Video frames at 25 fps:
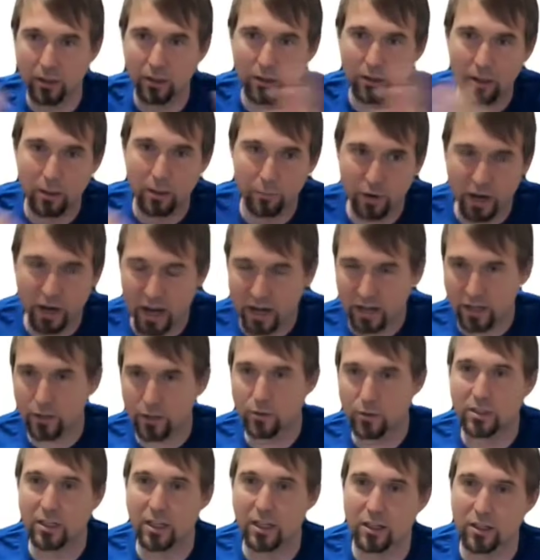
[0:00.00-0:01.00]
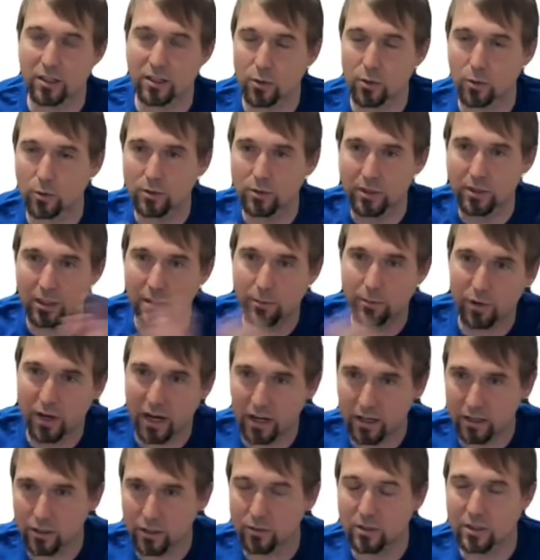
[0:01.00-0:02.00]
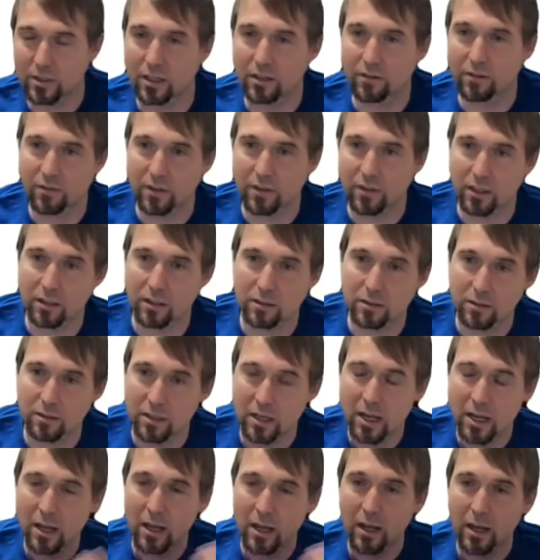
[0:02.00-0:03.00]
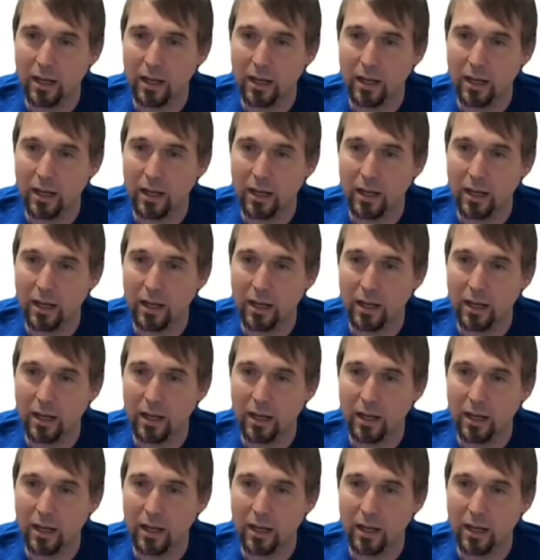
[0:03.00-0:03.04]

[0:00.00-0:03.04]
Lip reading: learn a brand new set of tools and a brand new set of things